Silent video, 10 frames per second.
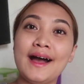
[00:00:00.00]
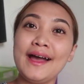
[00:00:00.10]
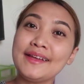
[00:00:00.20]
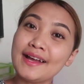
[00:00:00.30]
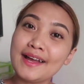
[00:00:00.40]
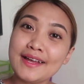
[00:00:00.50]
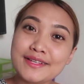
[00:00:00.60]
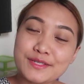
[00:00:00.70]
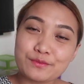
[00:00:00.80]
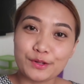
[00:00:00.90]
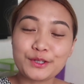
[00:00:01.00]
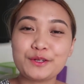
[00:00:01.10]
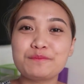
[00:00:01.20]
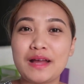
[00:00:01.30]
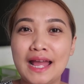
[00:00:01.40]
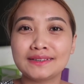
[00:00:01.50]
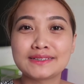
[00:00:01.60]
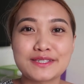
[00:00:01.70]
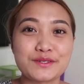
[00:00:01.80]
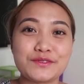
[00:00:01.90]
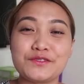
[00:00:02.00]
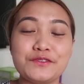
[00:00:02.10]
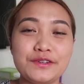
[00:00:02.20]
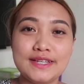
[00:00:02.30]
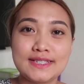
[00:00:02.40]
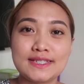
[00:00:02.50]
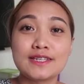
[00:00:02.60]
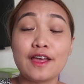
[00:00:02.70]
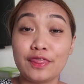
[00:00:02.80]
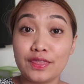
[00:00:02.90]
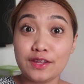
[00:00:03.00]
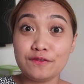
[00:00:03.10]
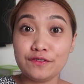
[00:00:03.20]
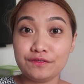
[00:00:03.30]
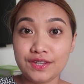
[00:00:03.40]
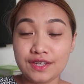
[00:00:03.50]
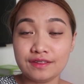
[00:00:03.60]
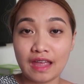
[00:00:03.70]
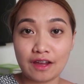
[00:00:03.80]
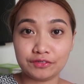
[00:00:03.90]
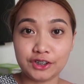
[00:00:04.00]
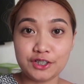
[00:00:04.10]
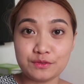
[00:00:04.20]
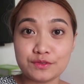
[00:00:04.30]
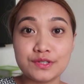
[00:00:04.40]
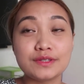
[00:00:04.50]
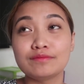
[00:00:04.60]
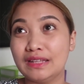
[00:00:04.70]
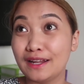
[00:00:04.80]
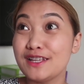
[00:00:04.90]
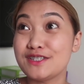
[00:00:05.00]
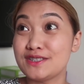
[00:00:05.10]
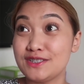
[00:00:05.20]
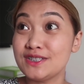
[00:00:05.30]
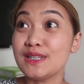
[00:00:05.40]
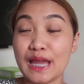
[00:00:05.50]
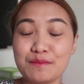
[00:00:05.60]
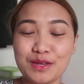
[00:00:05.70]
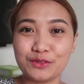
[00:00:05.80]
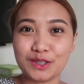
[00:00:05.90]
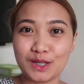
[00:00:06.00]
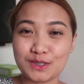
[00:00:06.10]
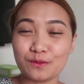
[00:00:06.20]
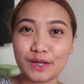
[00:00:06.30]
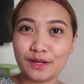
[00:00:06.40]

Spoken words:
Hi guys! Welcome back! So, it's 3:50 in the afternoon. Talagang tinining ko talaga siya kung